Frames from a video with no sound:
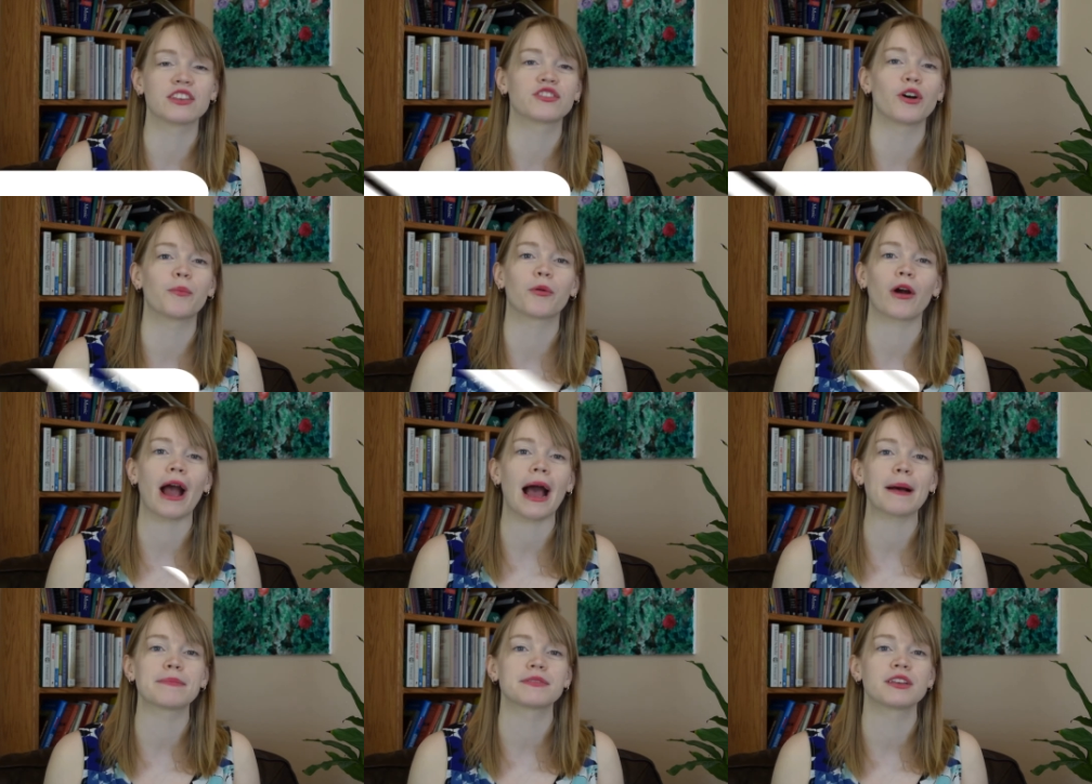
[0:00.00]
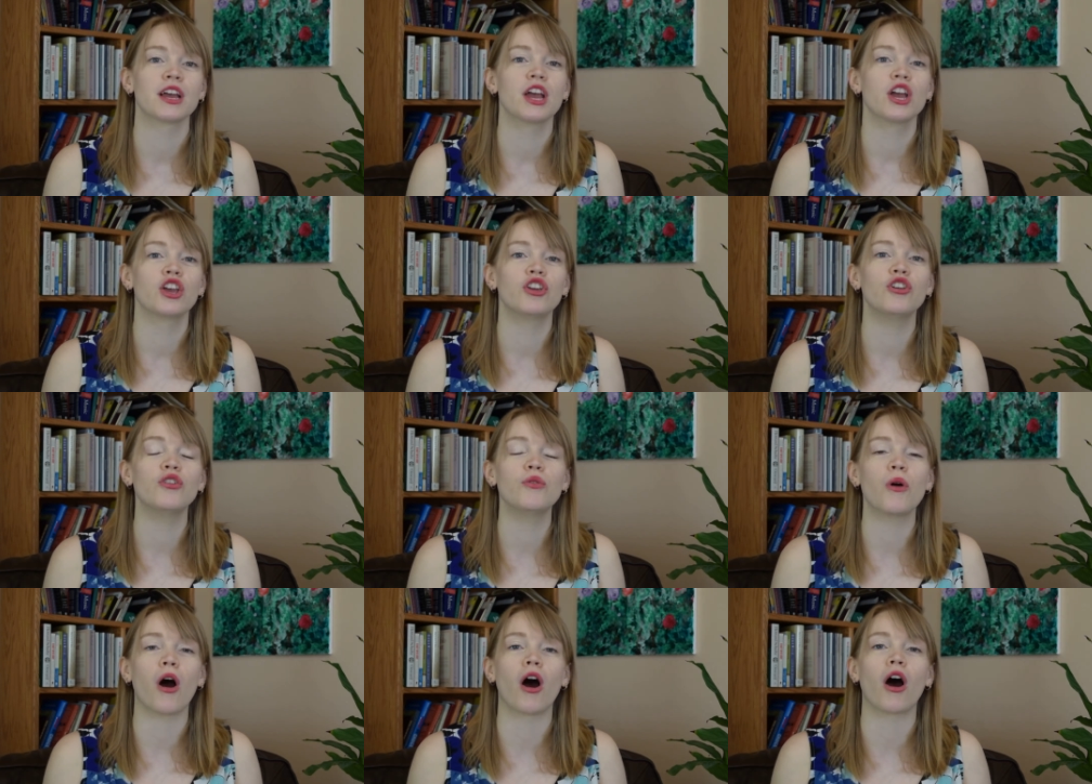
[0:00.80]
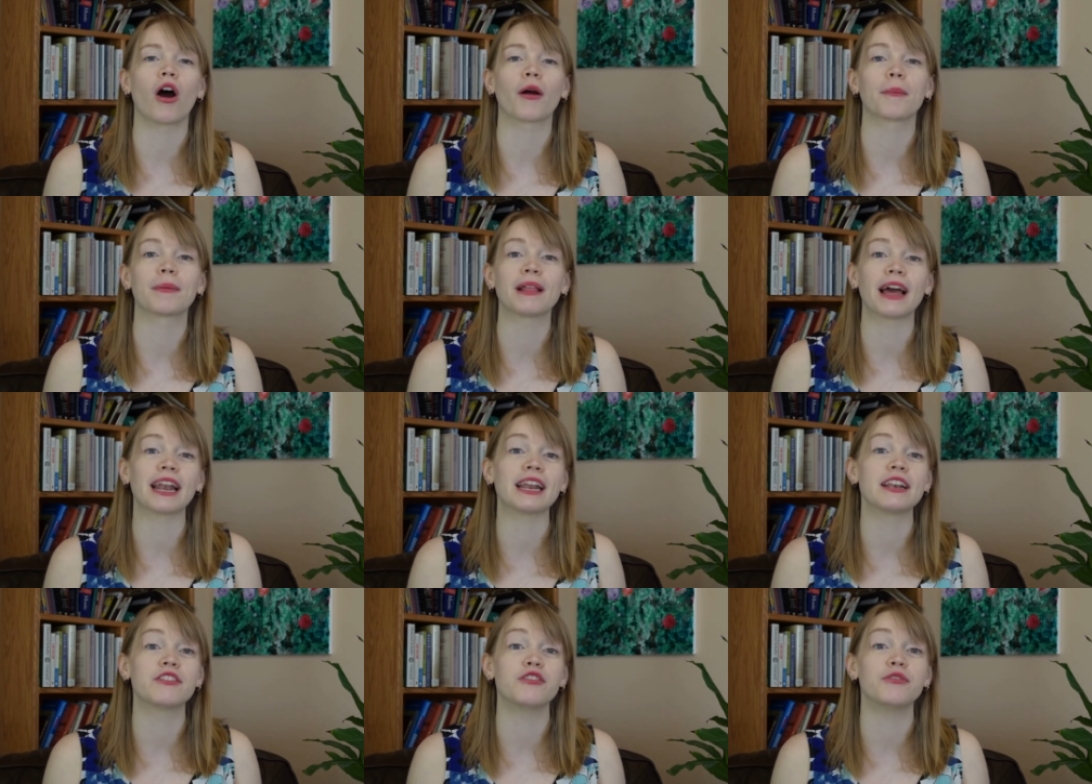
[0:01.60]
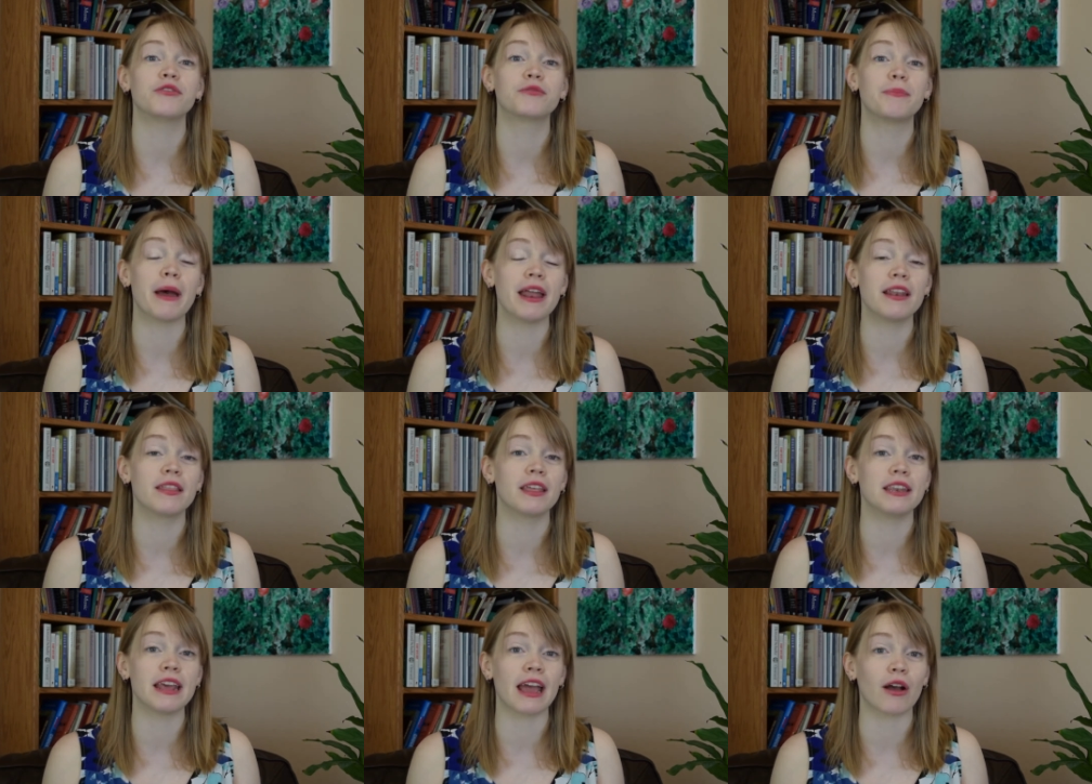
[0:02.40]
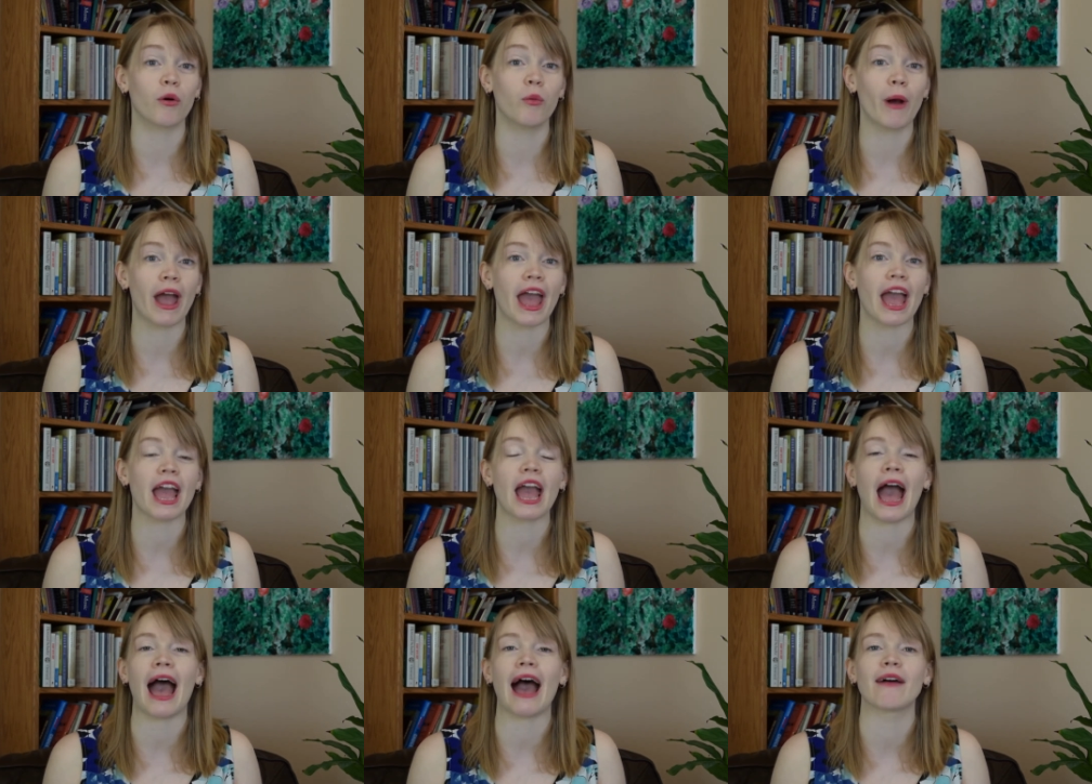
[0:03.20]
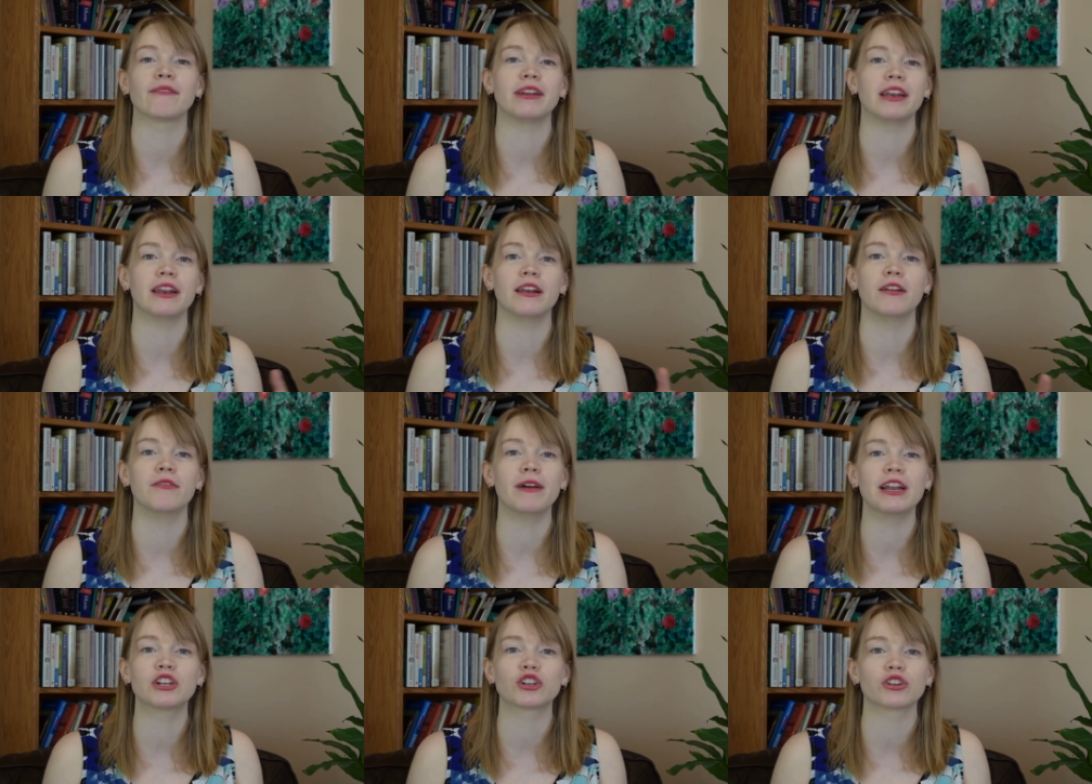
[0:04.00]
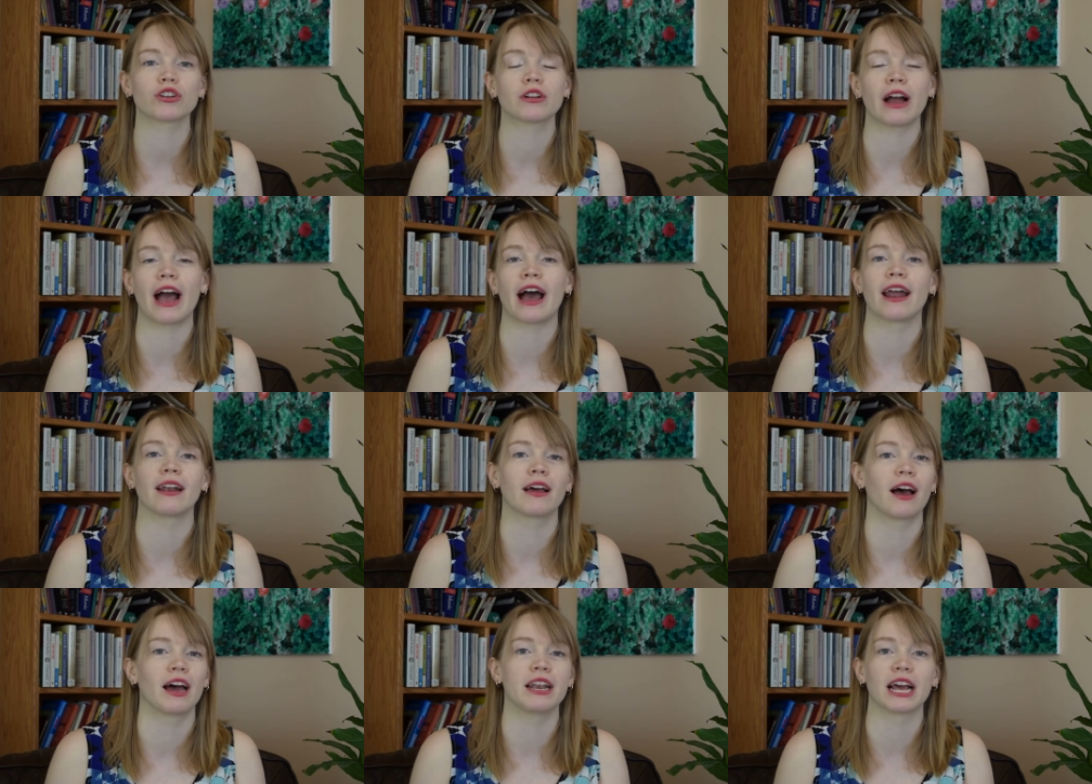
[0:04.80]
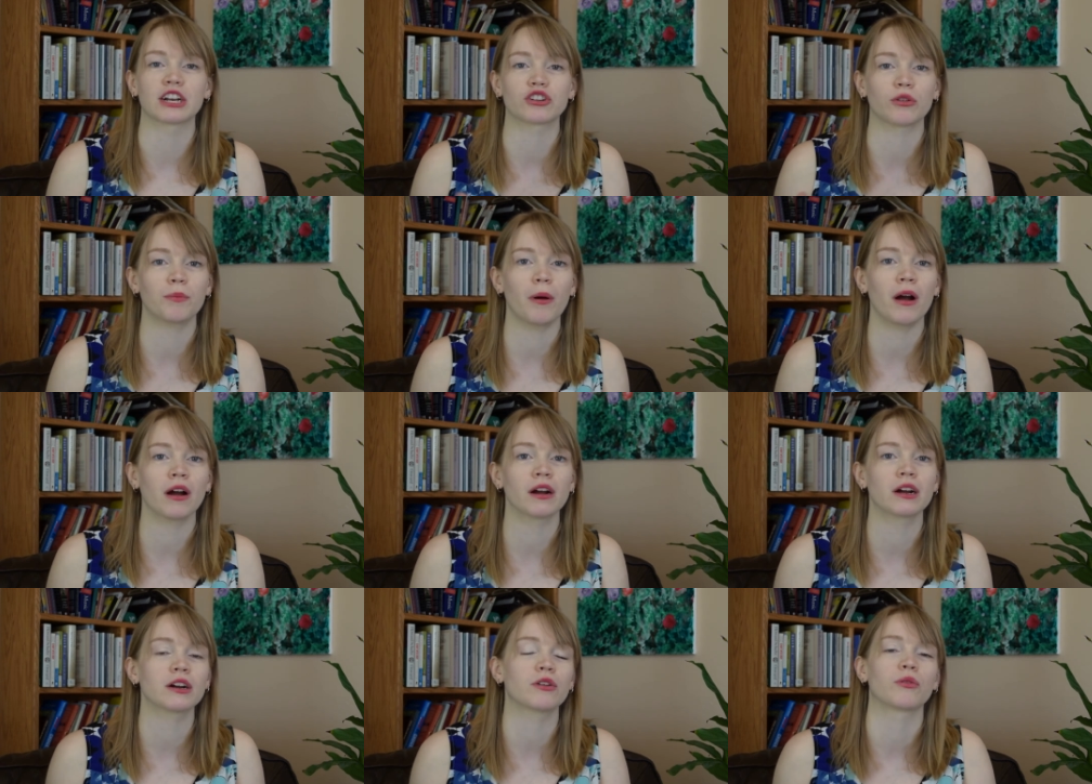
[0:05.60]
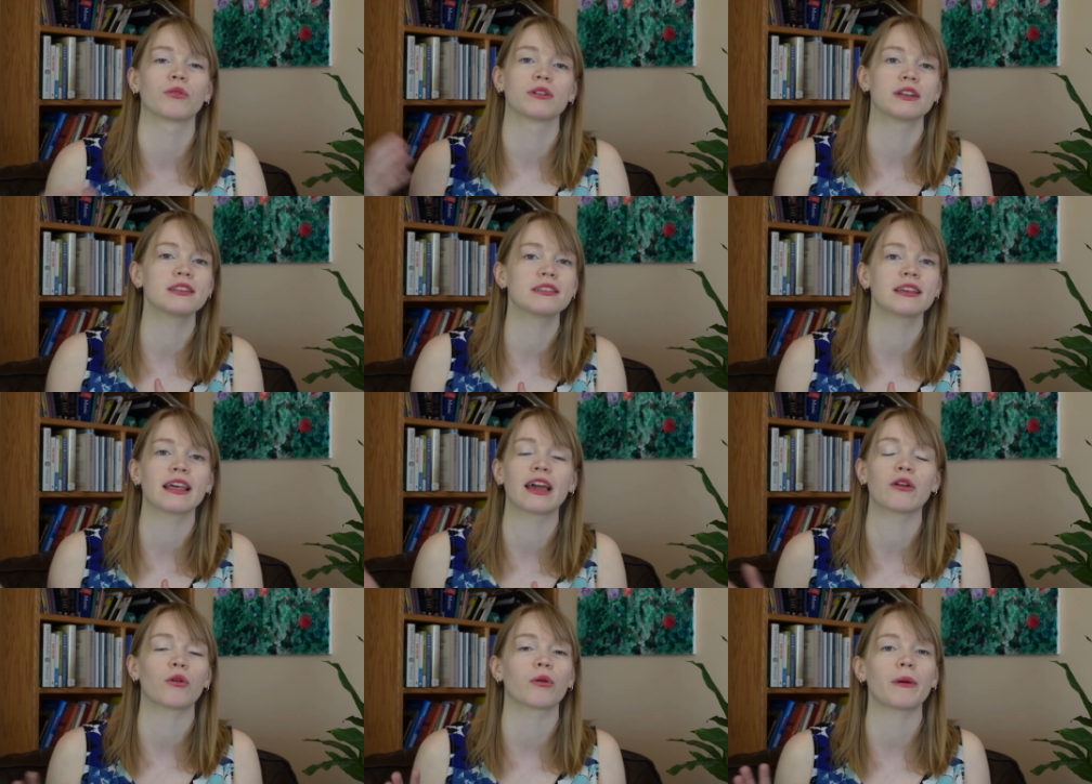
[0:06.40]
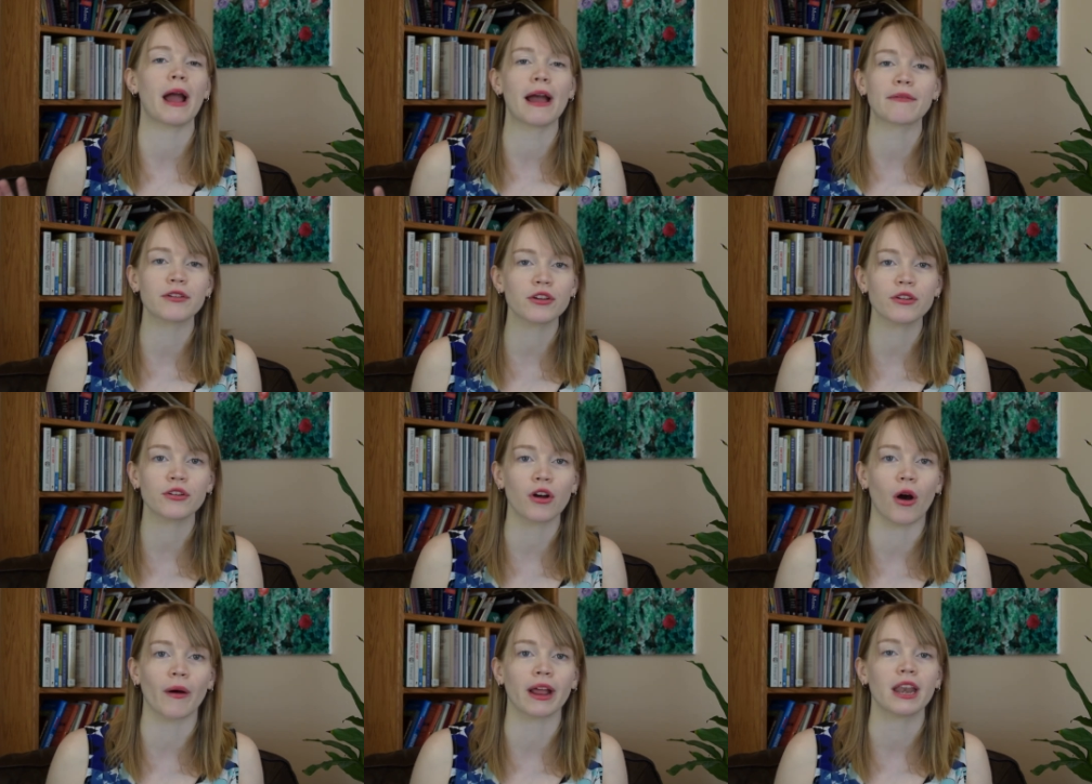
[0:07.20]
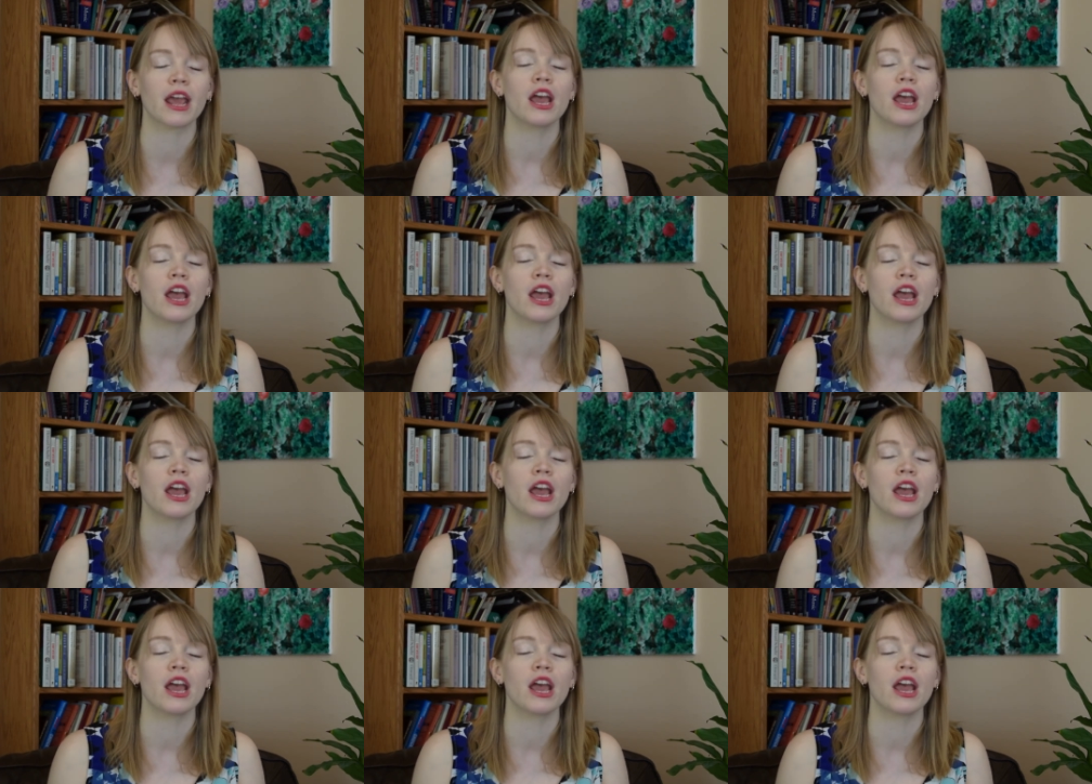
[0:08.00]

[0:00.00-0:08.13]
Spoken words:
So perhaps you are planning to spend the day away having an adventure at a national park or Disneyland or wherever you're going.